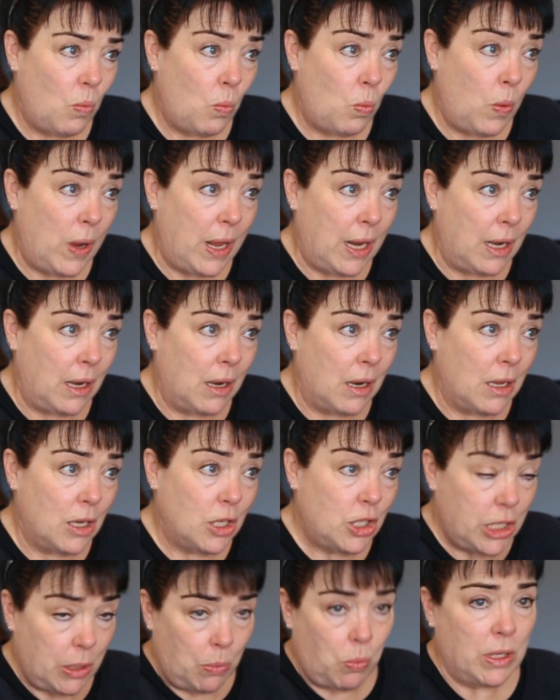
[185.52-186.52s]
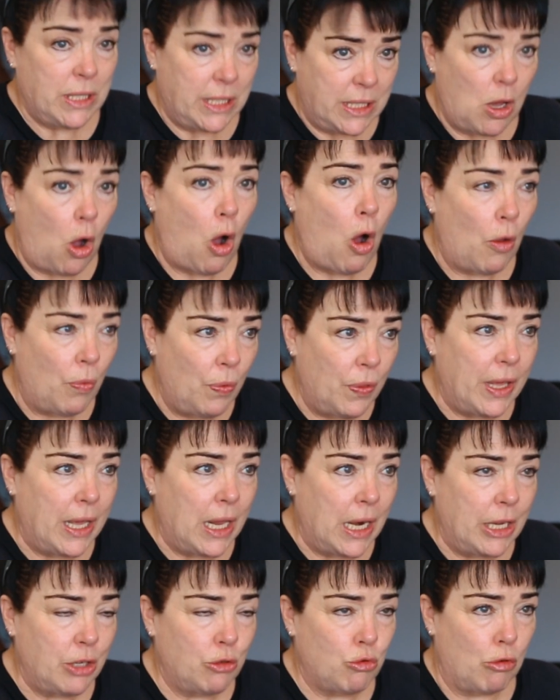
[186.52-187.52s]
when she was on the
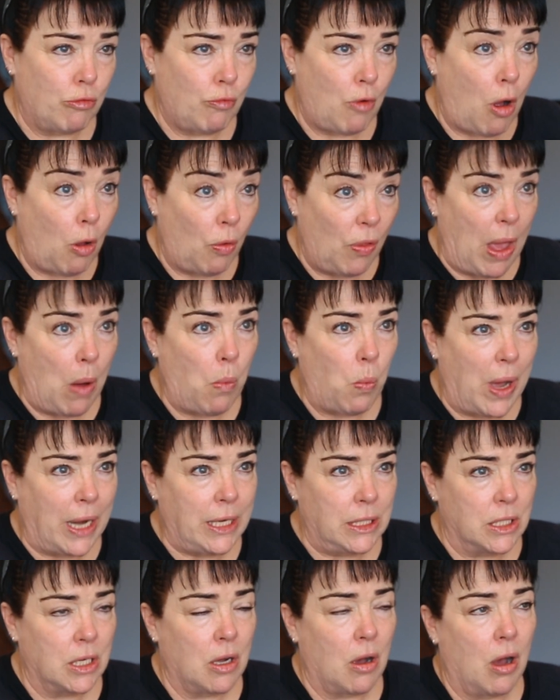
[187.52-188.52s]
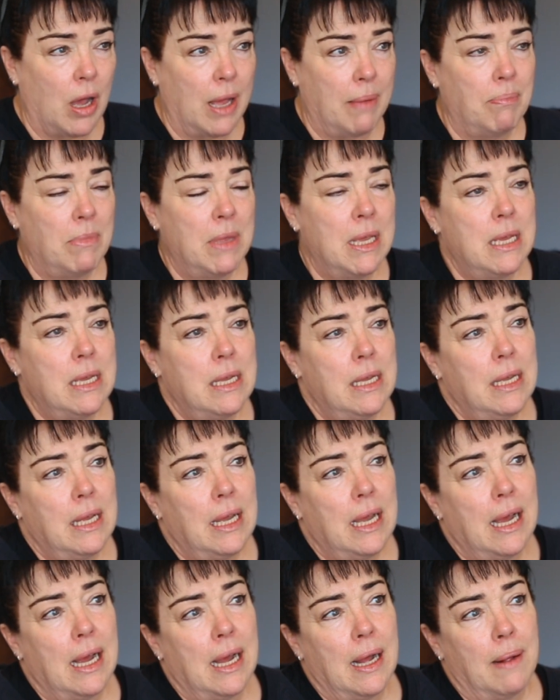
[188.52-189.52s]
electoral roll that one time.
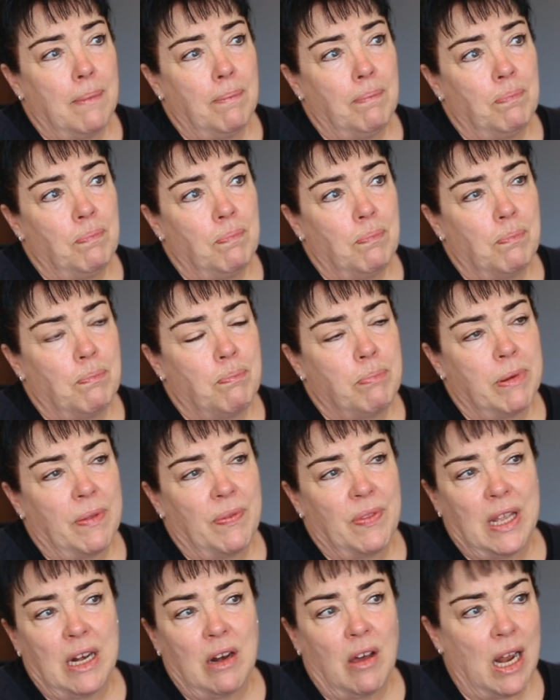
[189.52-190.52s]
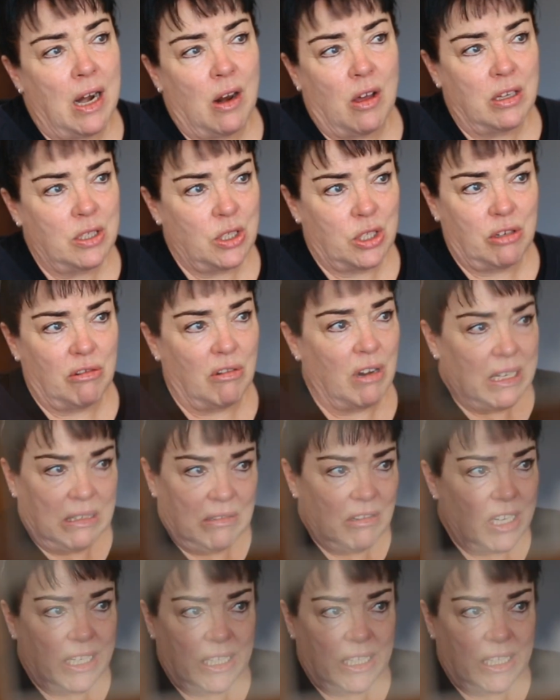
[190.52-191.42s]
But then I lost her. I